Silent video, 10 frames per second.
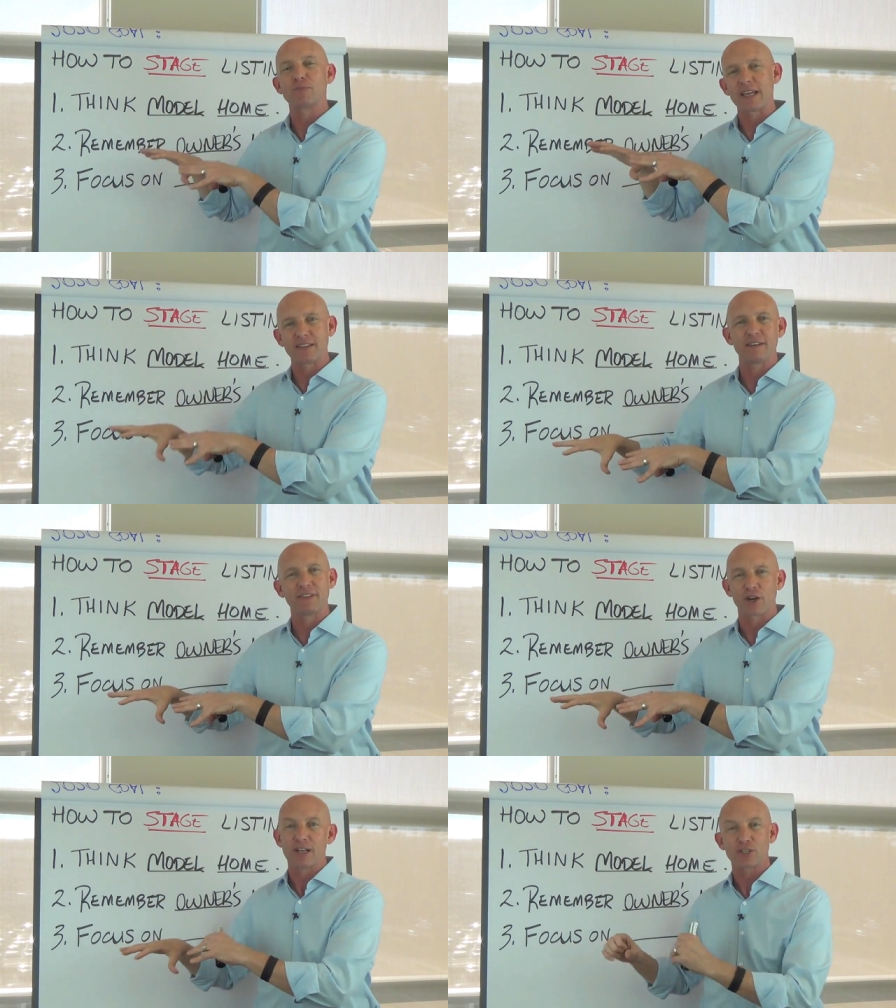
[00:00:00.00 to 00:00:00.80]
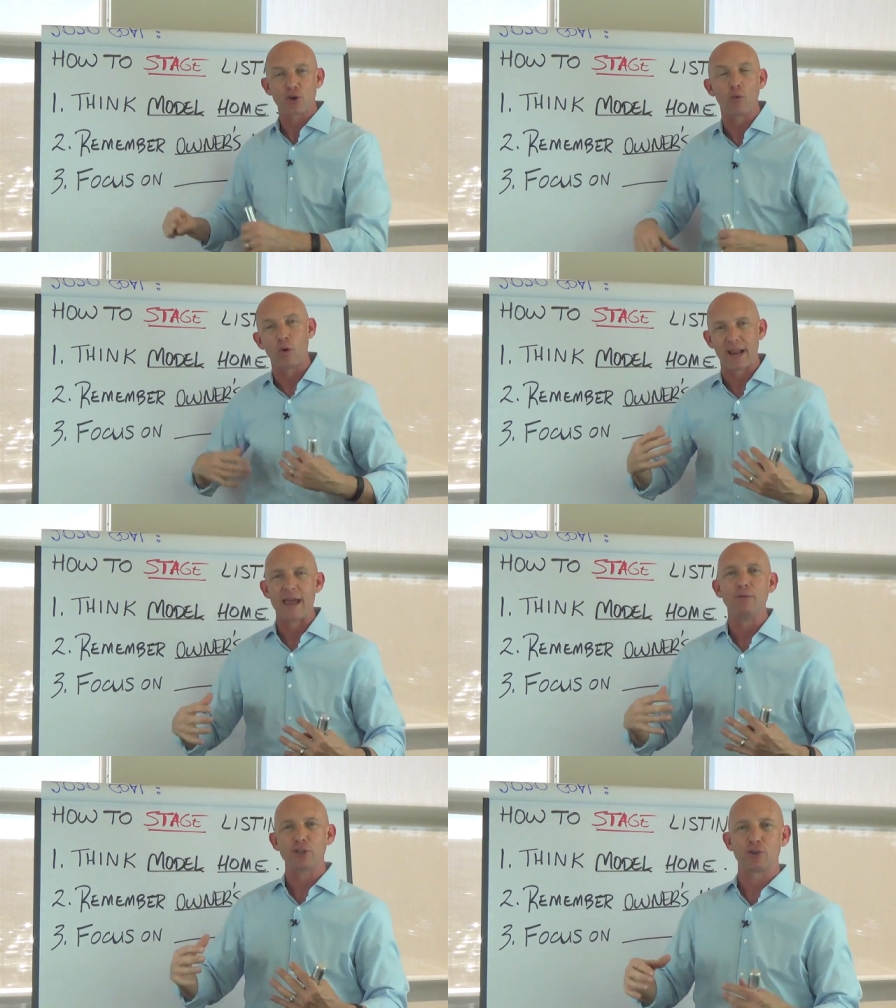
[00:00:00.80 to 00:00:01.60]
They live there. And so what
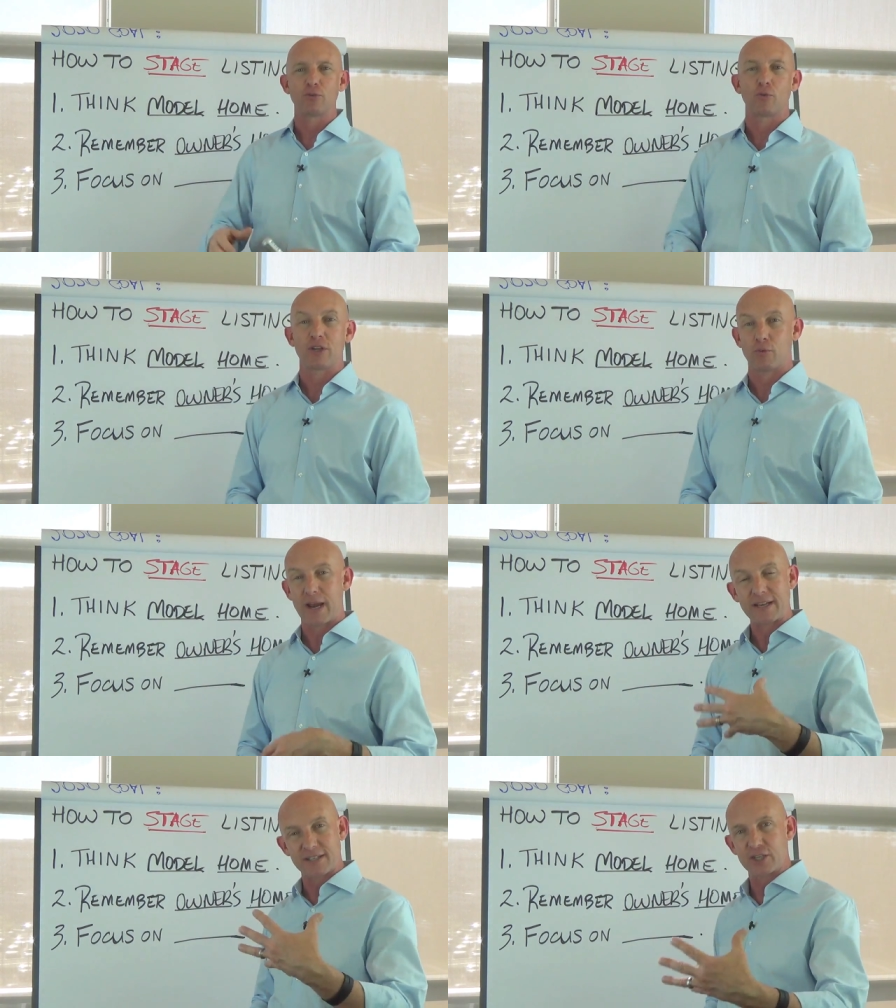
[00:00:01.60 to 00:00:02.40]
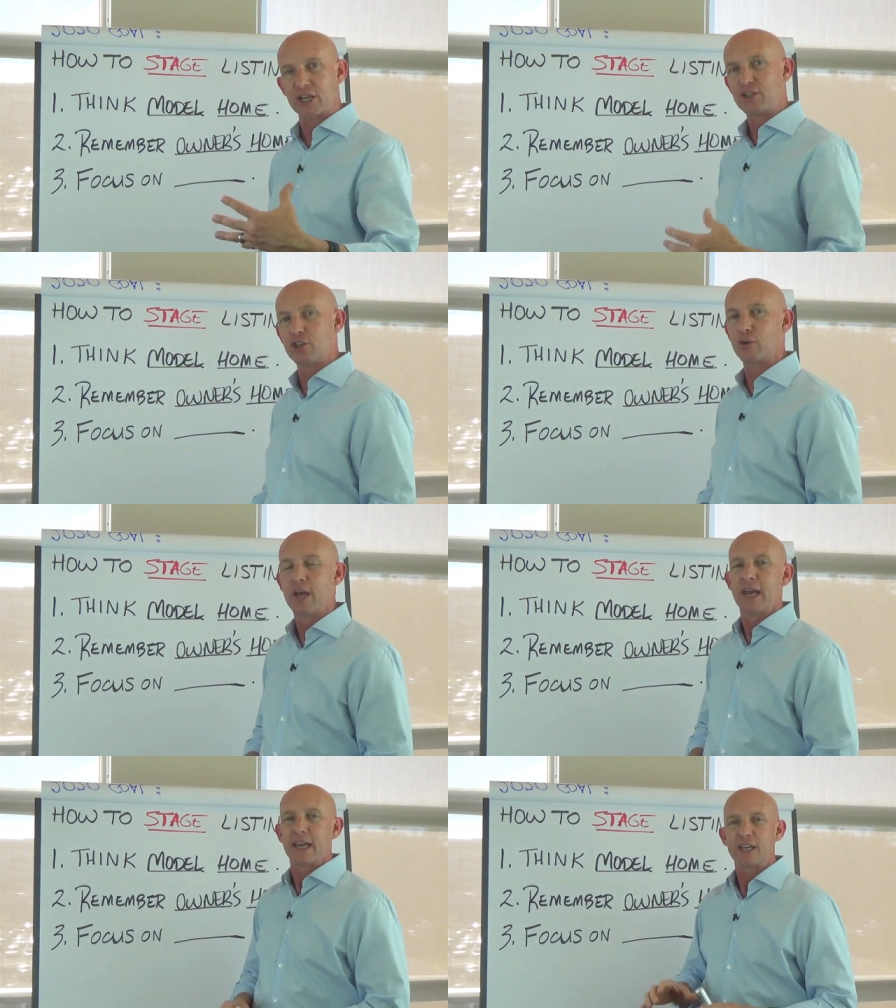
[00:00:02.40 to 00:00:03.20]
I would do, what I suggest you
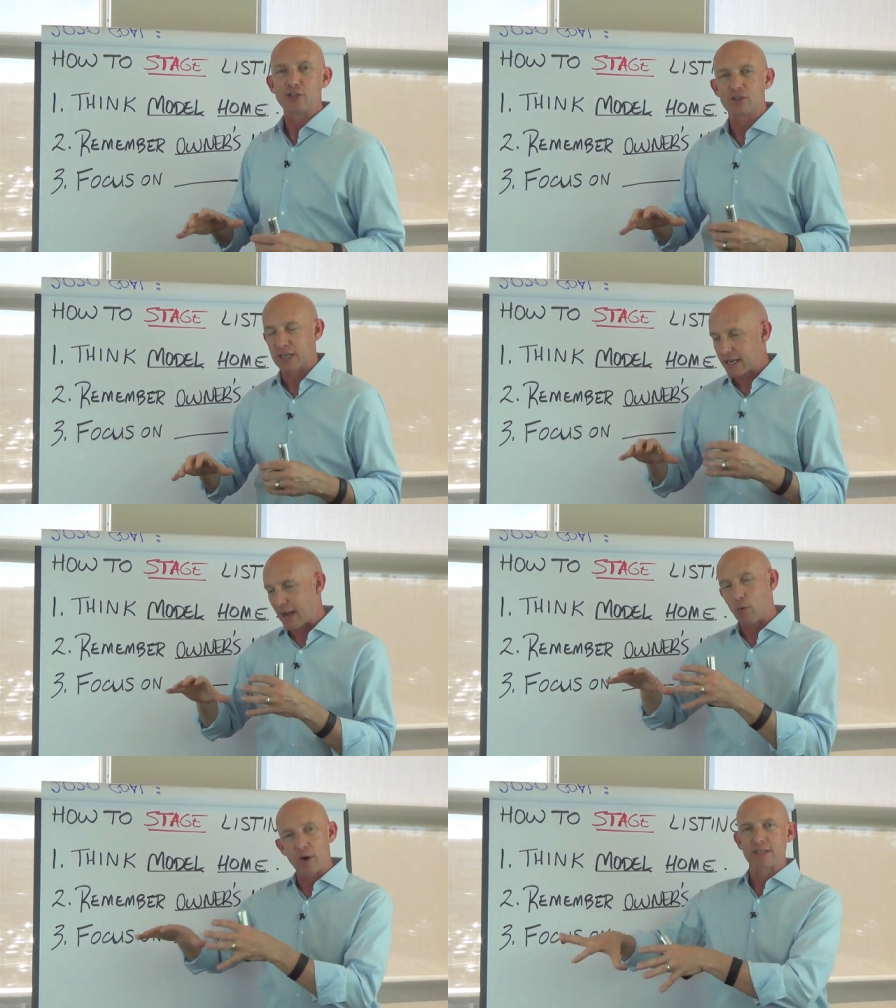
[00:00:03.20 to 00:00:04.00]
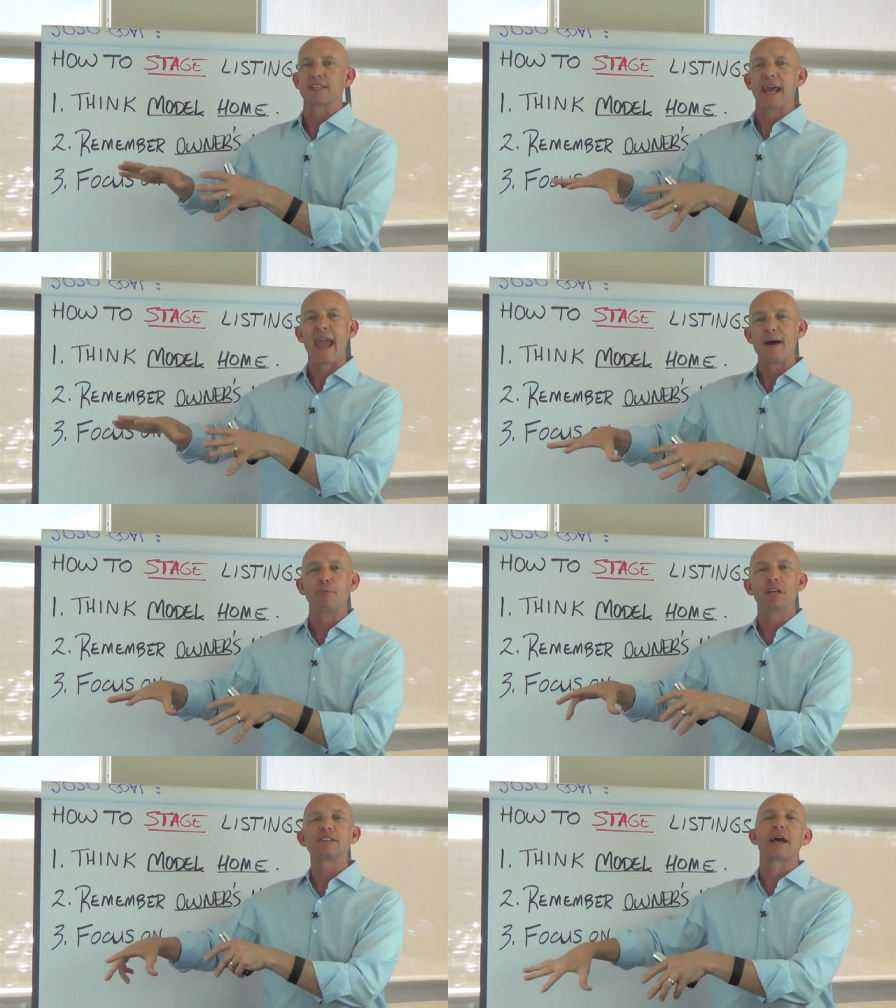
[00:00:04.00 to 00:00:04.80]
do, is you say, now what is going to
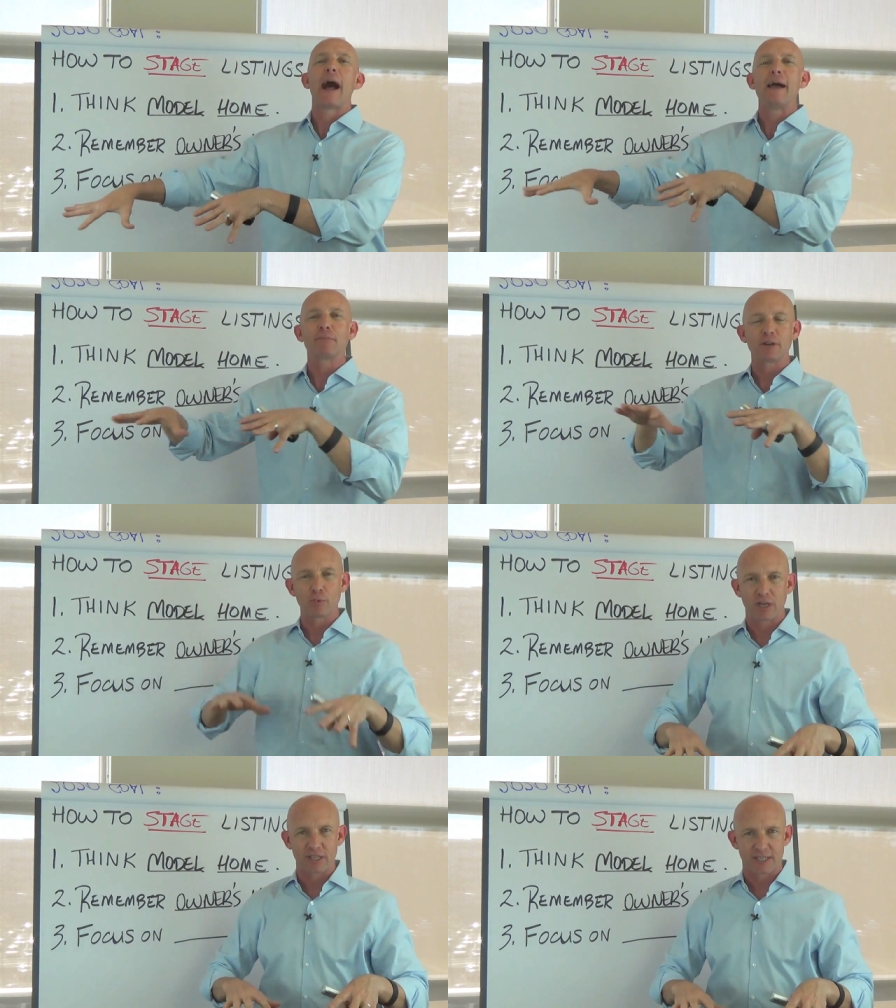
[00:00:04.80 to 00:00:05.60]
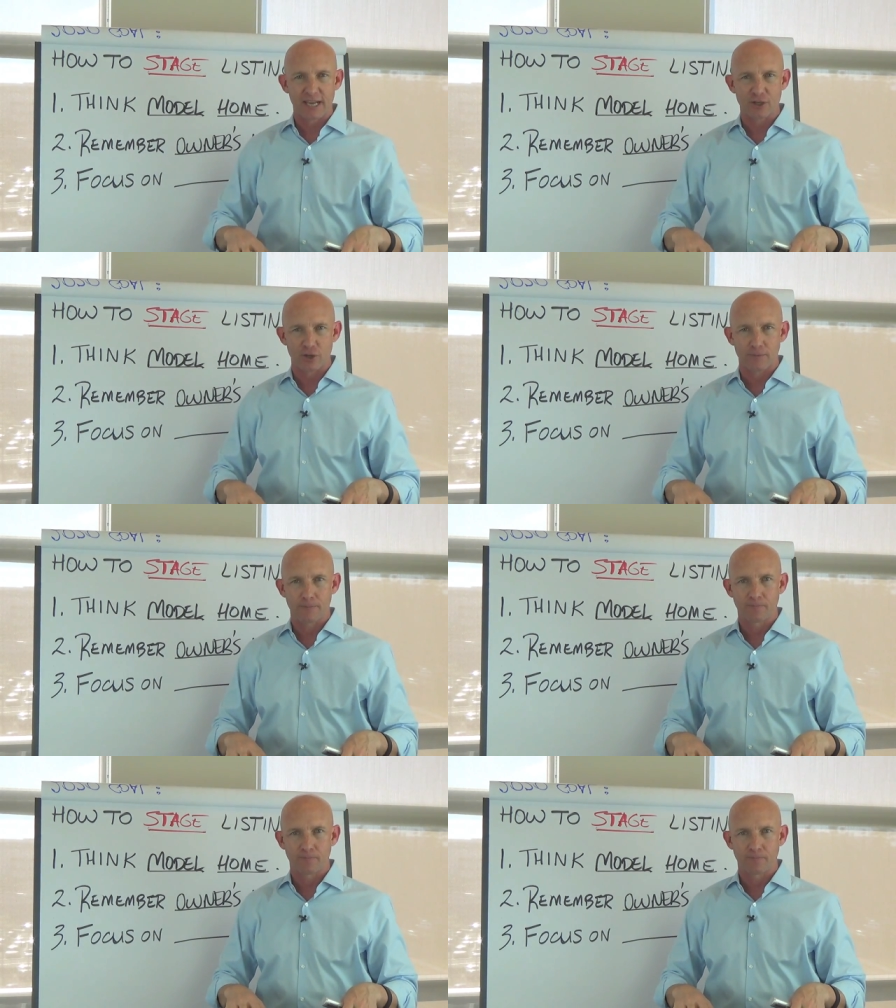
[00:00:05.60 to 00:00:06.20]
happen is I'm going to bring in a stager.